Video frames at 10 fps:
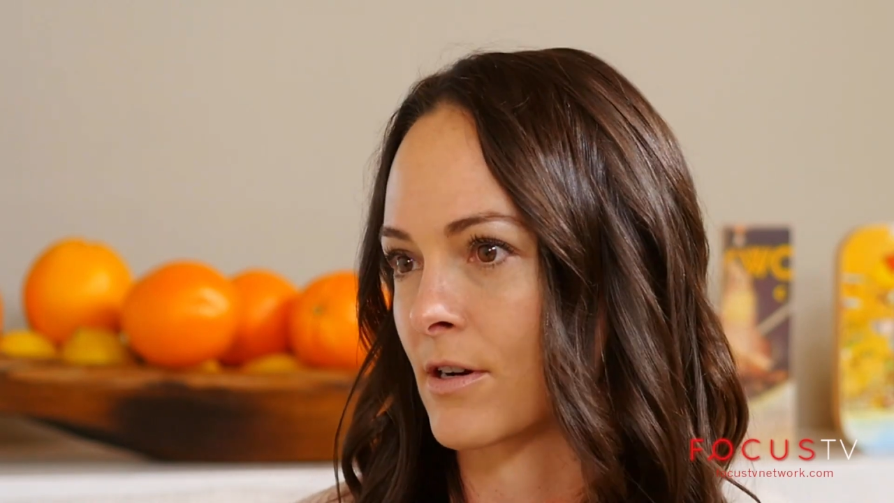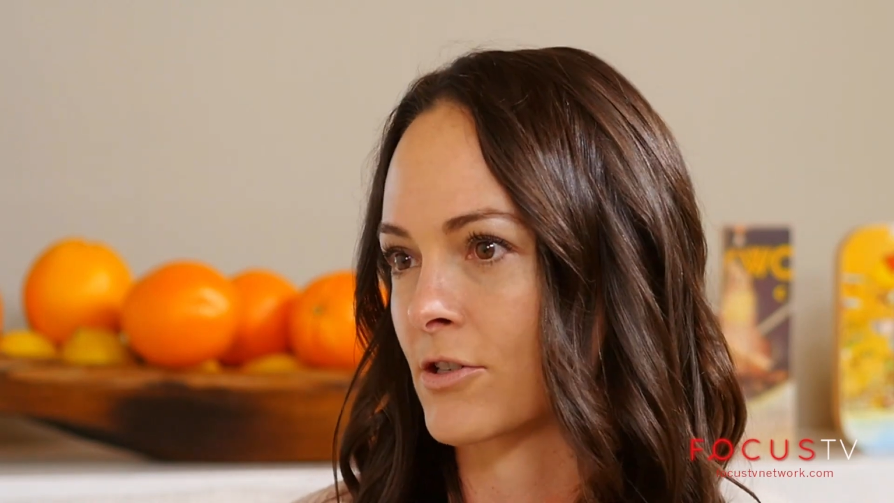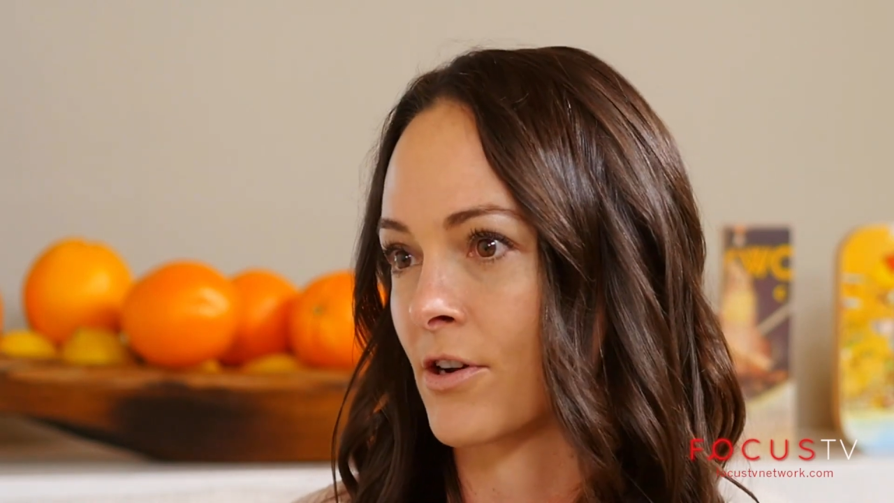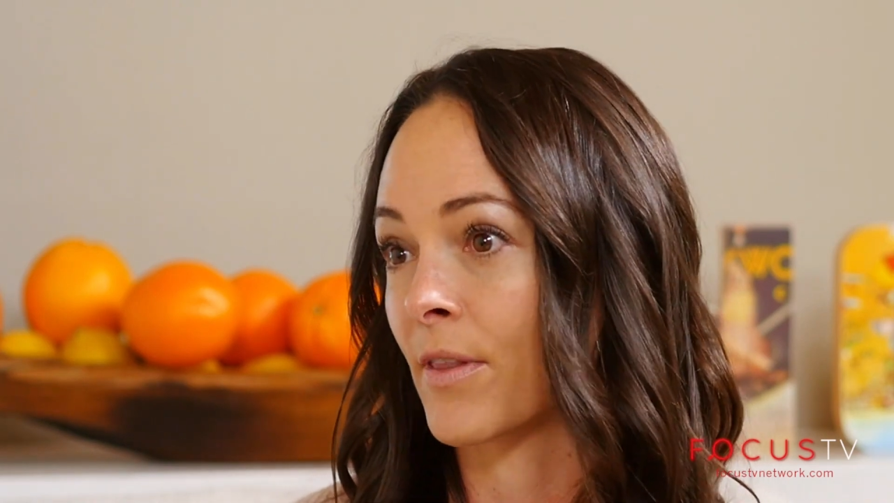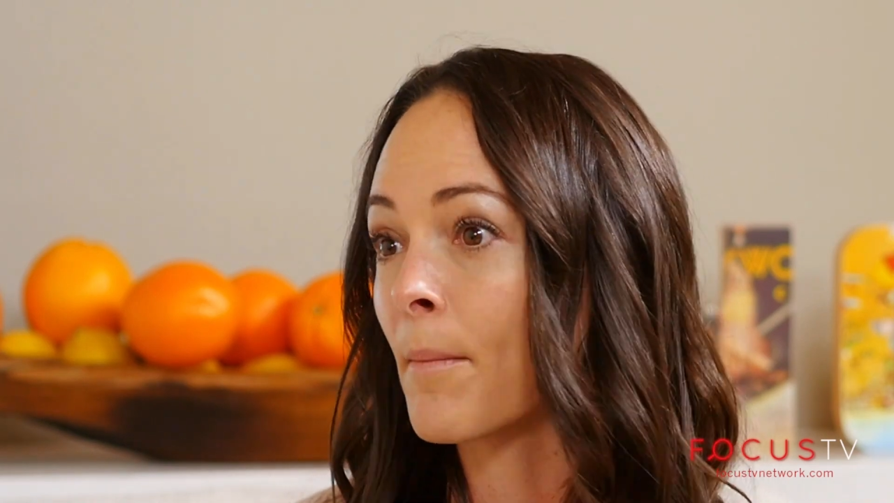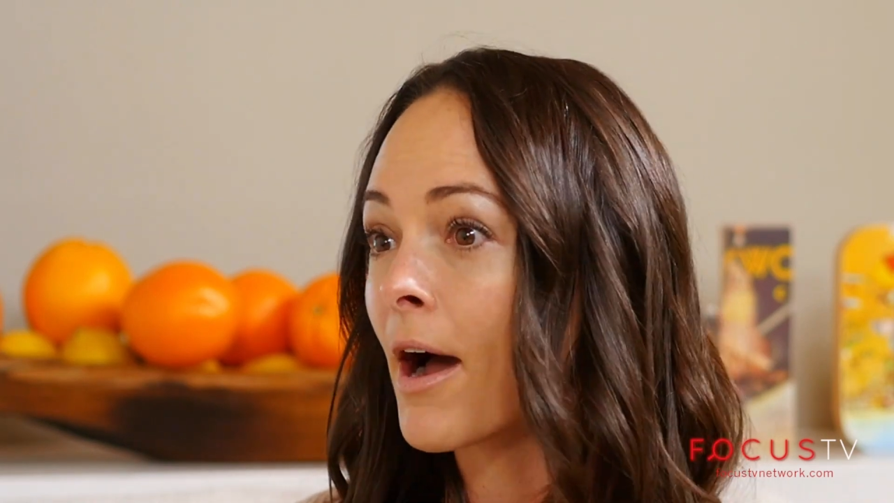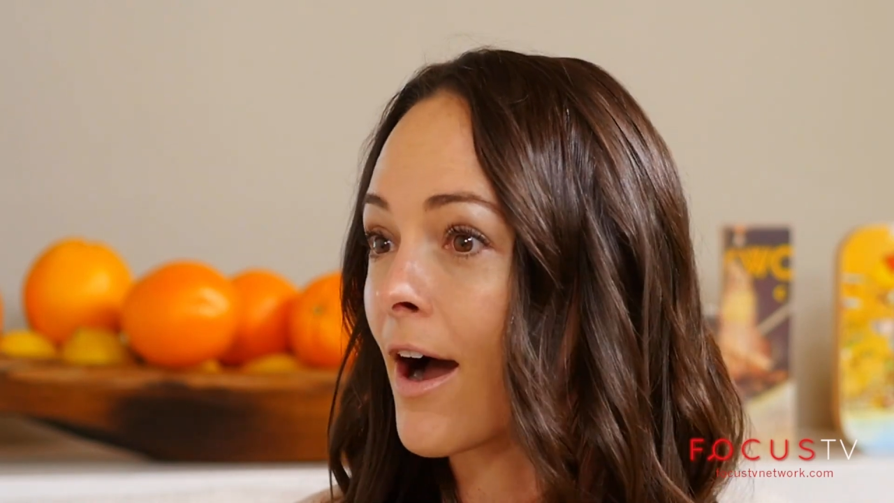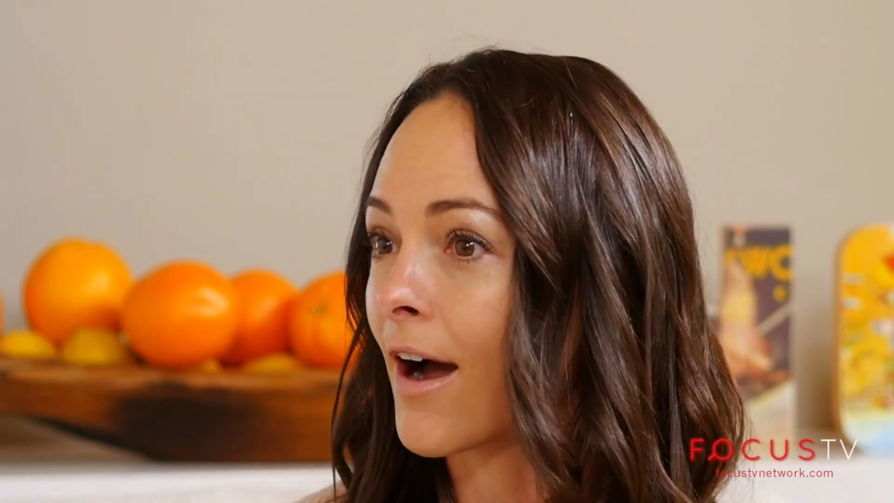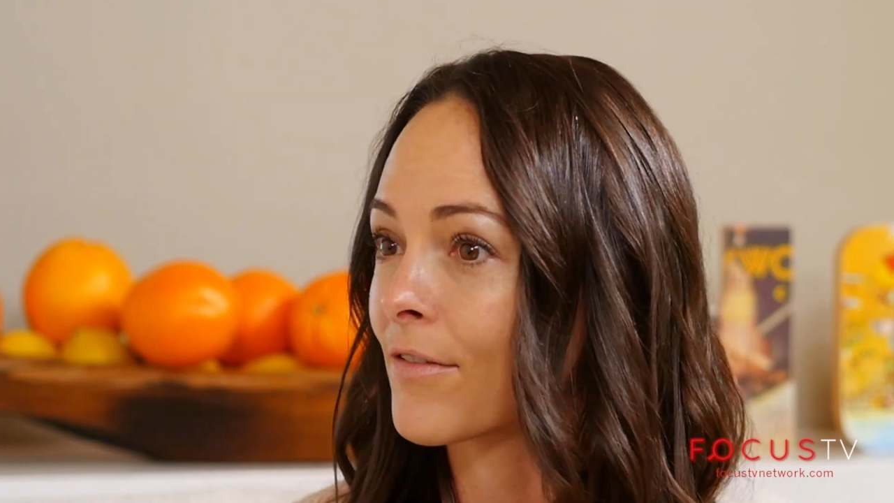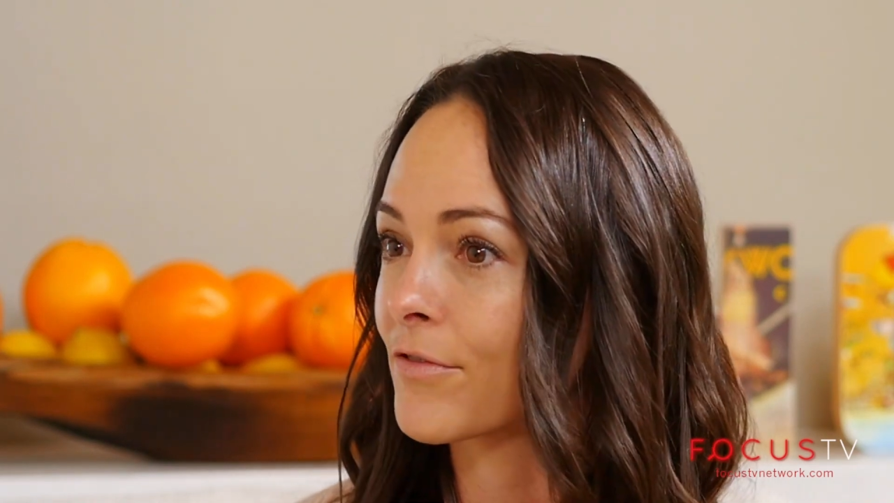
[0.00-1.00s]
turn them
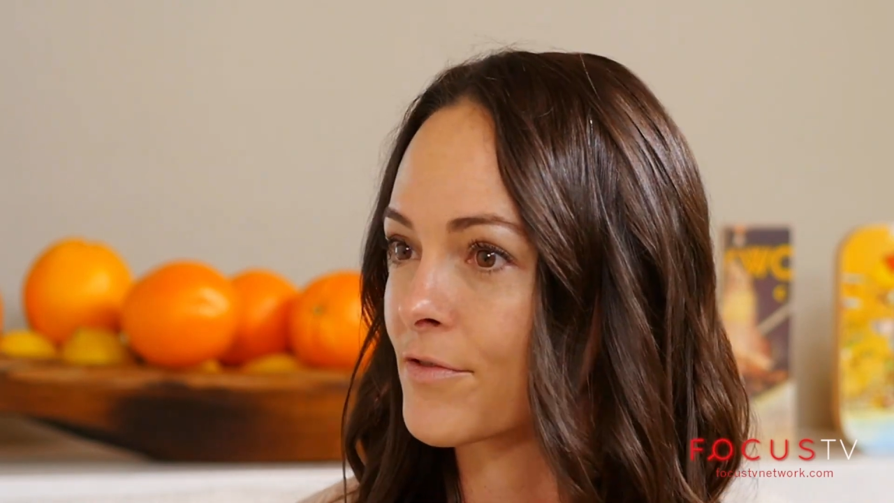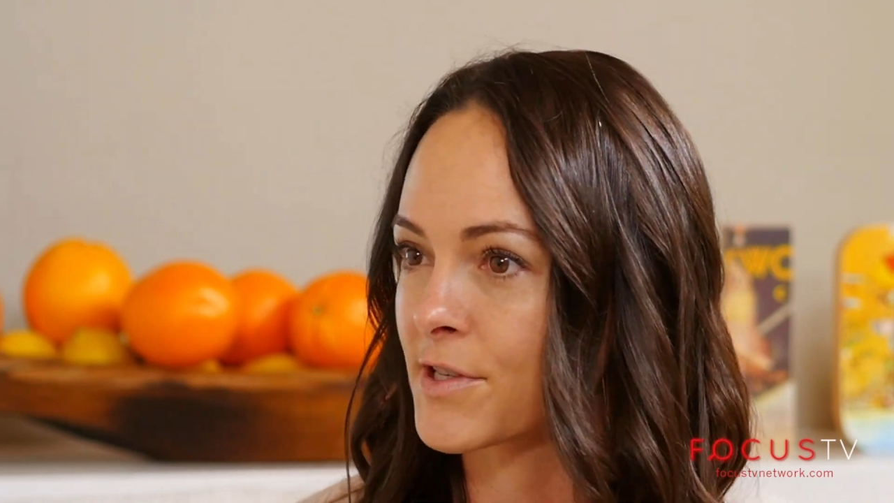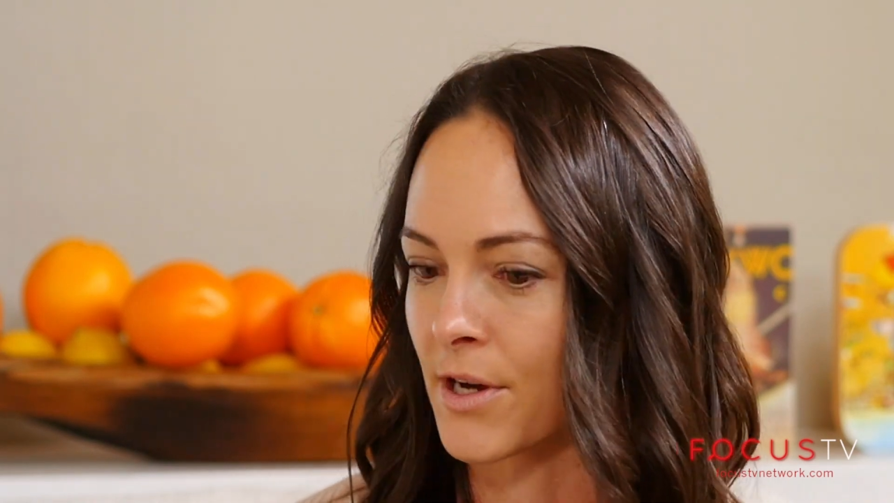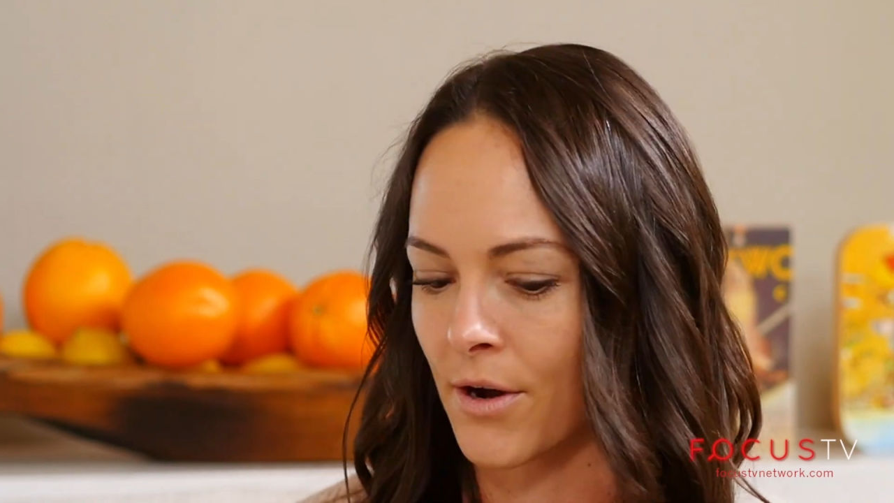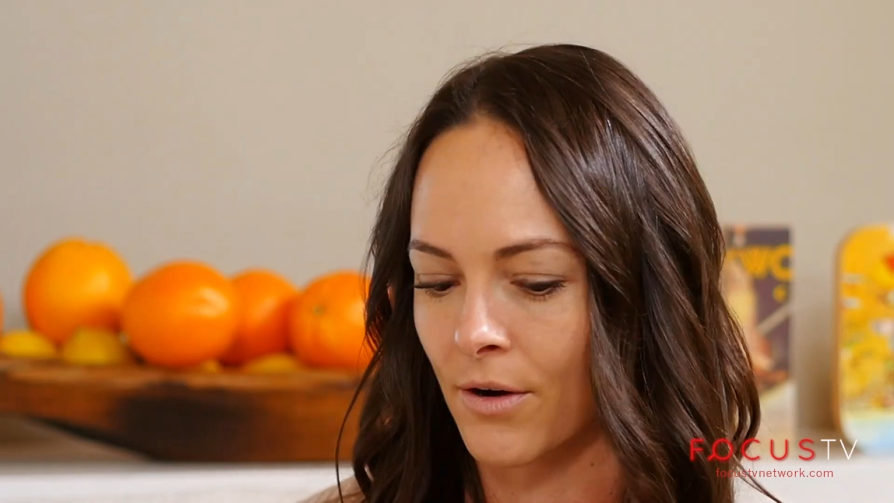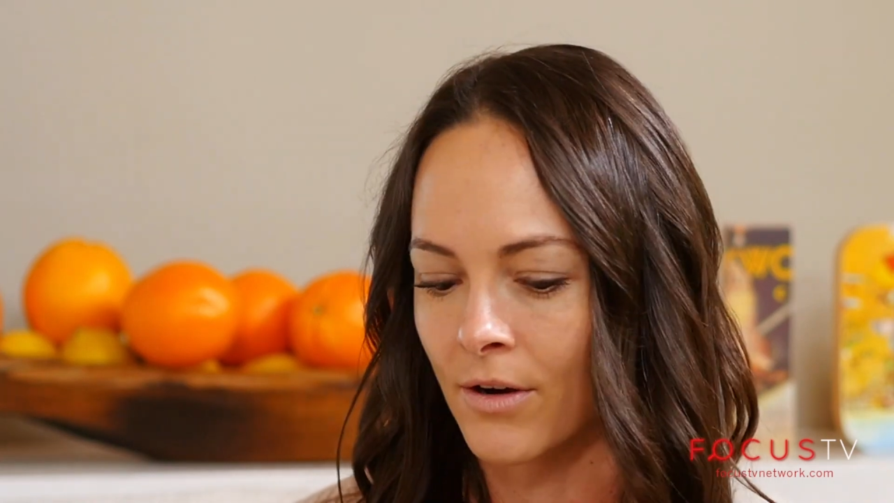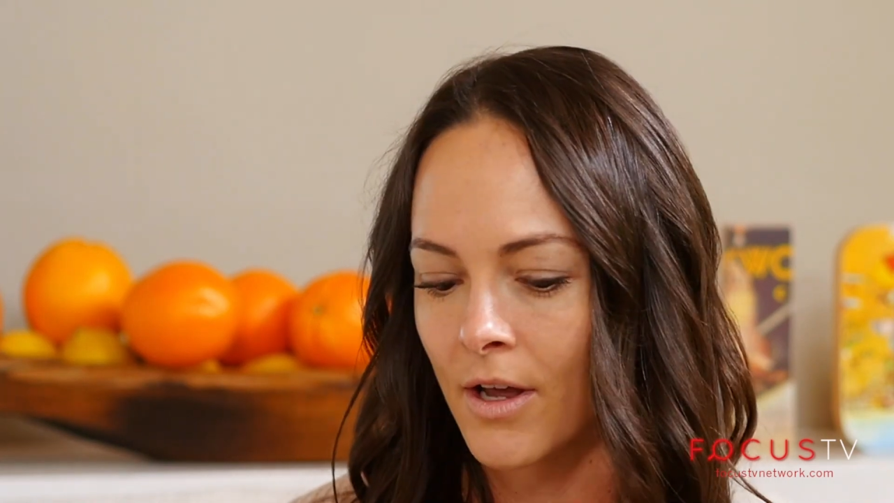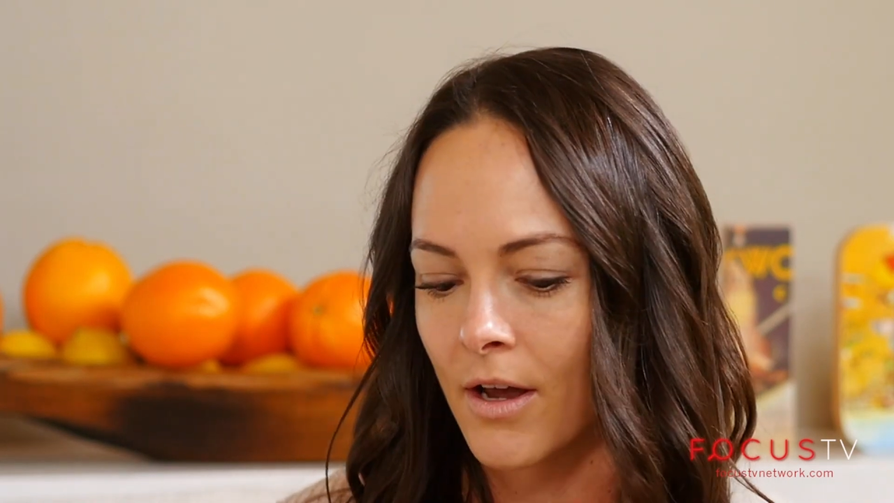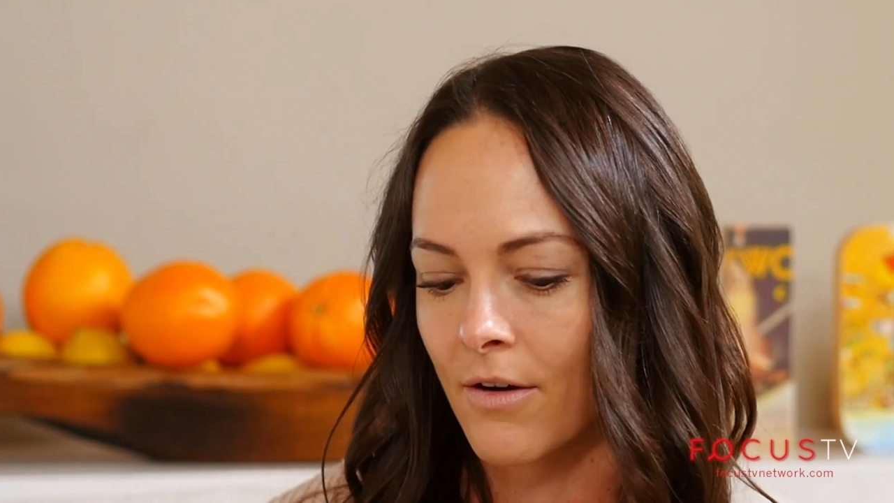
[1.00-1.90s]
off. So